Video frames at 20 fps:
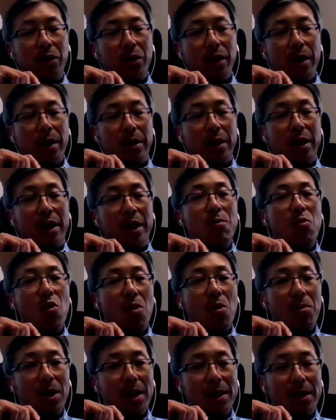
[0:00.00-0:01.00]
such as
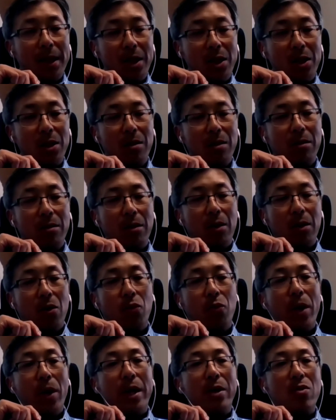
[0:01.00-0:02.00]
chemoembolization or
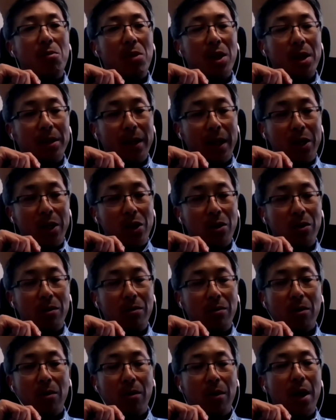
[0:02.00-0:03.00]

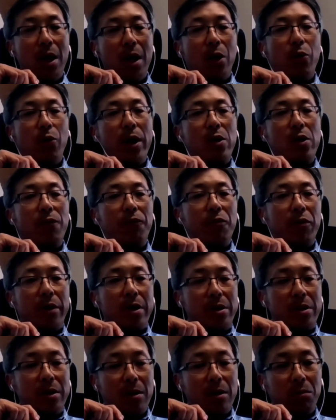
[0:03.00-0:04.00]
radioembolization or
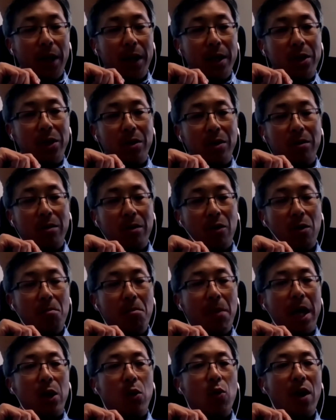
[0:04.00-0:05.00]
radiofrequency ablation or
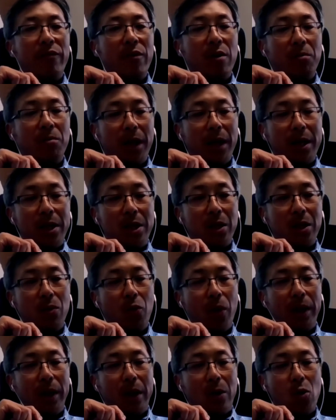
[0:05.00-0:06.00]
microwave ablation,
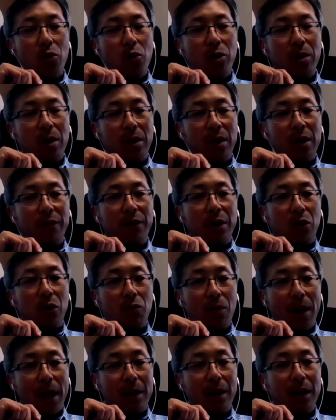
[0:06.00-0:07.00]
where they go into the liver
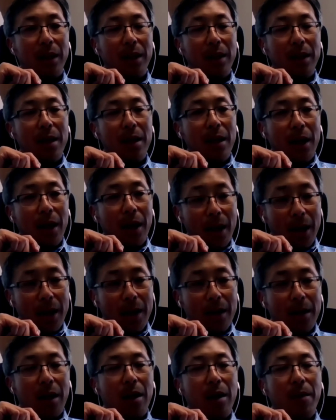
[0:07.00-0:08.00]
directly
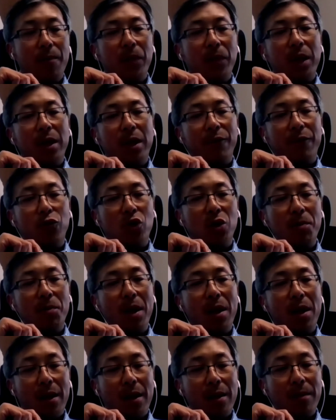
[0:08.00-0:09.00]
and give
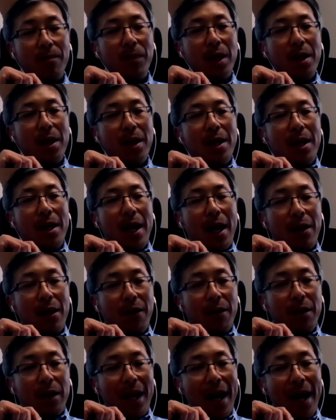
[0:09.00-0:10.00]
treatment there.
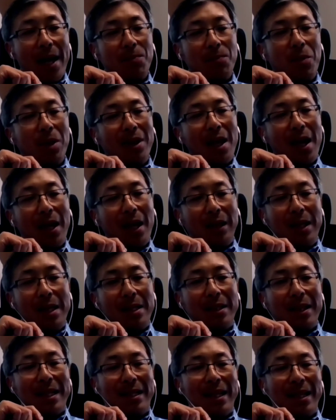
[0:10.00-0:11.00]
And last but not
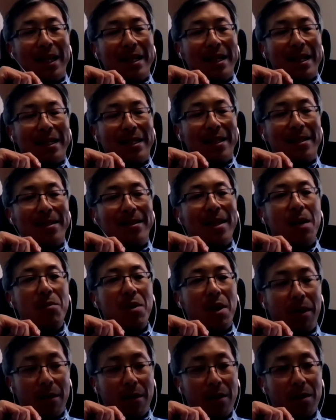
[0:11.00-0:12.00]
least is a
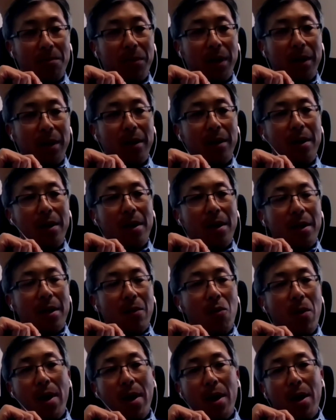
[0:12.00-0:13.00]
systemic therapy,
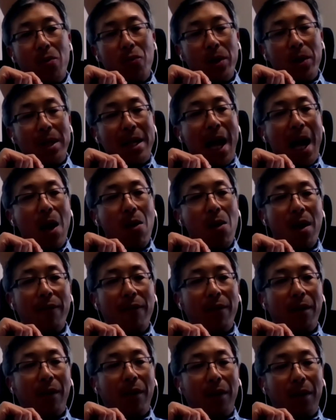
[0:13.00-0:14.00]
where we now
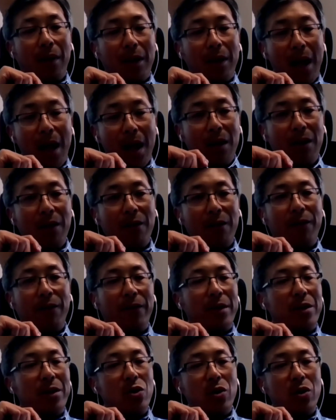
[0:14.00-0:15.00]
have a lot of